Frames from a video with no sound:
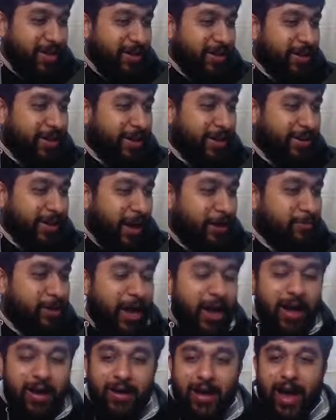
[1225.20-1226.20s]
Correct,
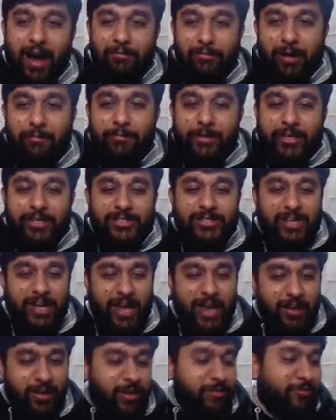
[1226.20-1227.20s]
Abra? Abra, please
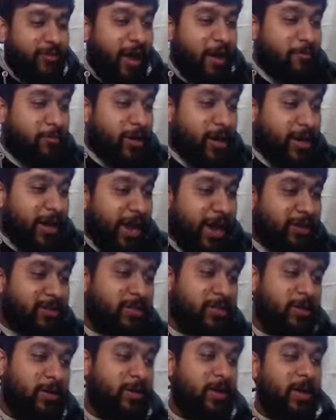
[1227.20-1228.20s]
check if I am
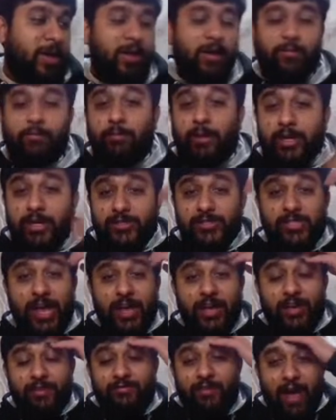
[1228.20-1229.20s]
correct. Please
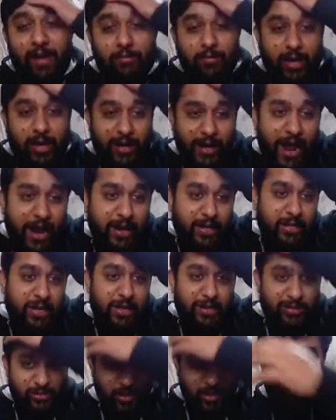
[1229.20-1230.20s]
check if I am correct.
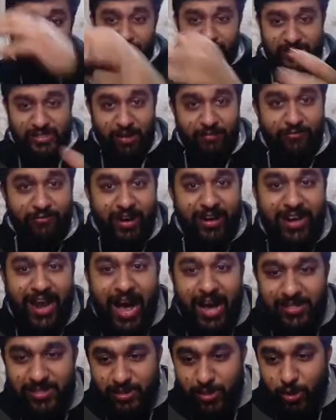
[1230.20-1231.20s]
So if someone
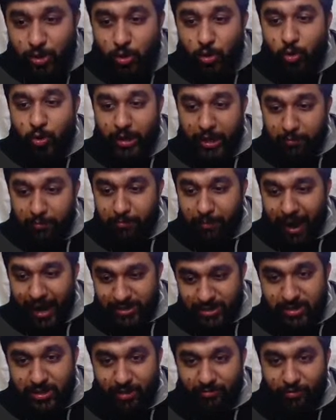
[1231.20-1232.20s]
asks you in
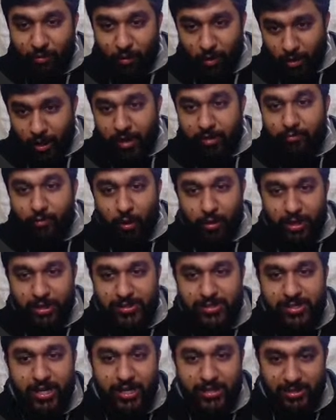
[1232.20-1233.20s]
match the following, what
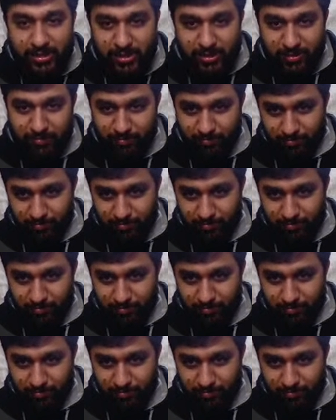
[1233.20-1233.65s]
is this?